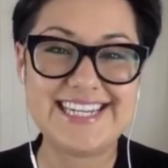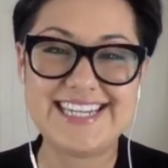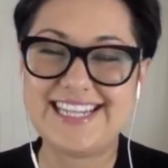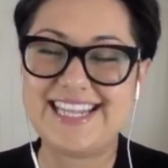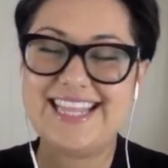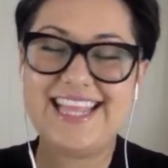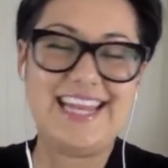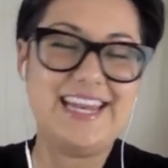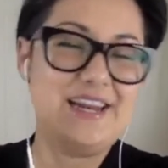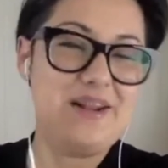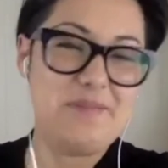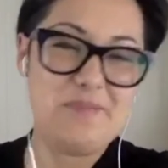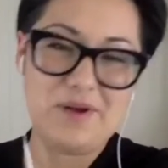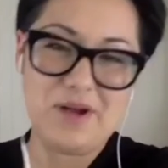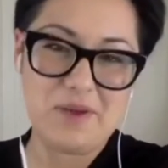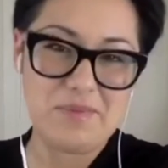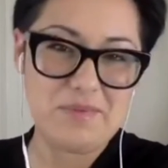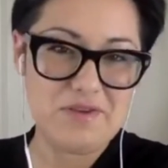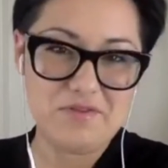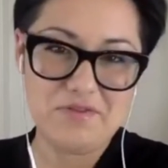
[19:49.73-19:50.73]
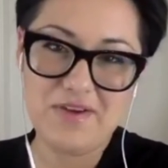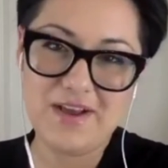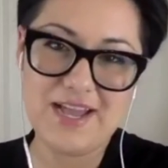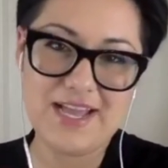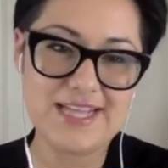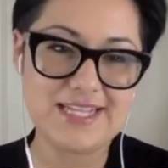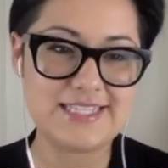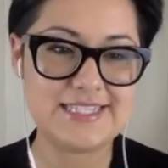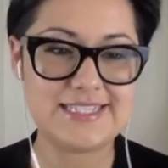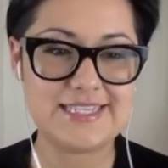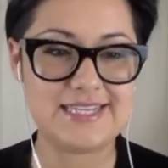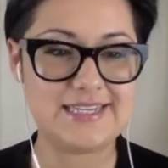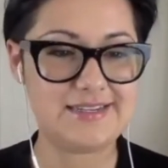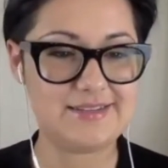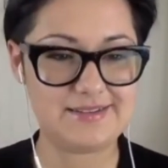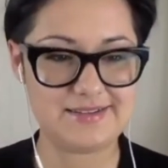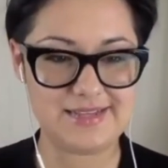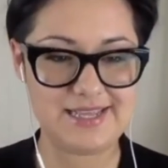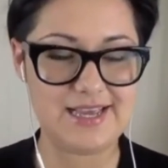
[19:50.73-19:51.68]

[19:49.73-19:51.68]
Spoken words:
And then they ended up becoming friends and